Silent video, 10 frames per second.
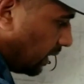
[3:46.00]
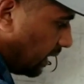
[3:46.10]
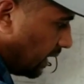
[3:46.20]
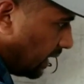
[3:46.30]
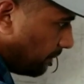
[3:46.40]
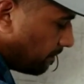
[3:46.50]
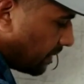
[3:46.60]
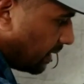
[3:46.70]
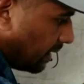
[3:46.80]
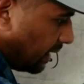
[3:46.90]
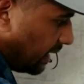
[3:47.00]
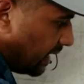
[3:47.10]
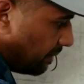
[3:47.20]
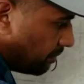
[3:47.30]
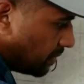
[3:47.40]

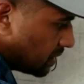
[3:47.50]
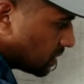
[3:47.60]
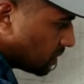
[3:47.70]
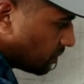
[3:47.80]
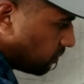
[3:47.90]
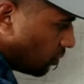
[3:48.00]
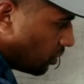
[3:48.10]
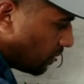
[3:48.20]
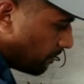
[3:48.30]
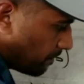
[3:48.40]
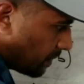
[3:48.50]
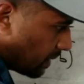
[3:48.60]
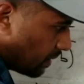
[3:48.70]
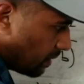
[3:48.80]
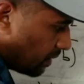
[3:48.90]
a plus 4,
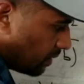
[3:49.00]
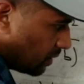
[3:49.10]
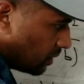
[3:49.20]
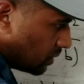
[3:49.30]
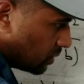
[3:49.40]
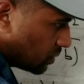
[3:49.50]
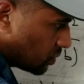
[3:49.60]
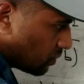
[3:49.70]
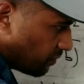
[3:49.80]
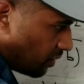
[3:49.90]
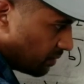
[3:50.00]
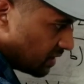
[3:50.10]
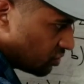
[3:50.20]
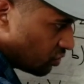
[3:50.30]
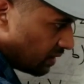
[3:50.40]
so
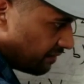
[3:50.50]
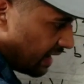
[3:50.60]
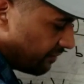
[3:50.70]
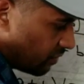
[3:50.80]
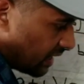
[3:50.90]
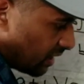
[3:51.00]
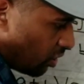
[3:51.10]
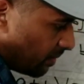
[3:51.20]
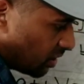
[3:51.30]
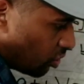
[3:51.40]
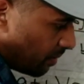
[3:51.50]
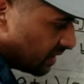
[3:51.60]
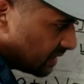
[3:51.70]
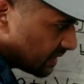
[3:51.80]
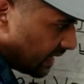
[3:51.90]
from this two term we have to take common.
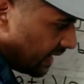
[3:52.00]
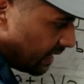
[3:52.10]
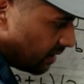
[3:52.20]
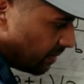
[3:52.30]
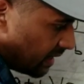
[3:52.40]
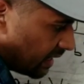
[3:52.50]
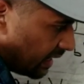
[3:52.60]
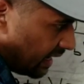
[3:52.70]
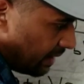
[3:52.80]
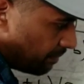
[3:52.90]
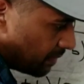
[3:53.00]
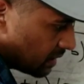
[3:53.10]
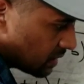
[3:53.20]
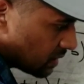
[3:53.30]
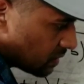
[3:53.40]
Common is a, remaining a
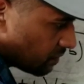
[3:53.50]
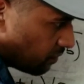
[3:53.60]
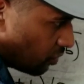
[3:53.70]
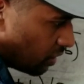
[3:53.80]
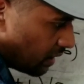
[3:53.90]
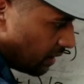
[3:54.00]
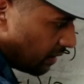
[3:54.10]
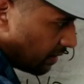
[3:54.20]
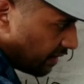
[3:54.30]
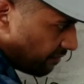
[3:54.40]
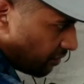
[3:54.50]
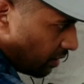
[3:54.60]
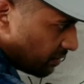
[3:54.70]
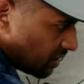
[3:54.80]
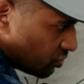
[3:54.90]
plus 4.
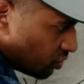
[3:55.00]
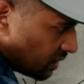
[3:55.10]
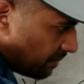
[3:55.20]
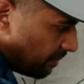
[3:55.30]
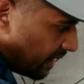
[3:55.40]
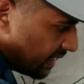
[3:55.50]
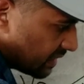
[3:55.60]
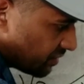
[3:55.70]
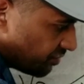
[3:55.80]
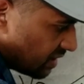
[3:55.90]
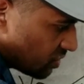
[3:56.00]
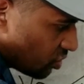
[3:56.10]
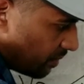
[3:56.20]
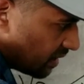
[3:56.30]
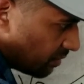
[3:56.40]
From this two term minus 3
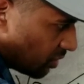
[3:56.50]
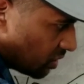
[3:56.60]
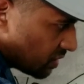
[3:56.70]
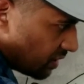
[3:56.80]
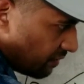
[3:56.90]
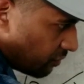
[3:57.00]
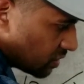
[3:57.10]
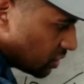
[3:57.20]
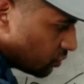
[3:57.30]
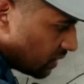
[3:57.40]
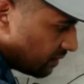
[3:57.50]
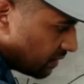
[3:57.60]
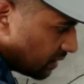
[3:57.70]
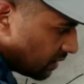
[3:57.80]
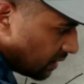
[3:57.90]
is common, because 3 4s are 12.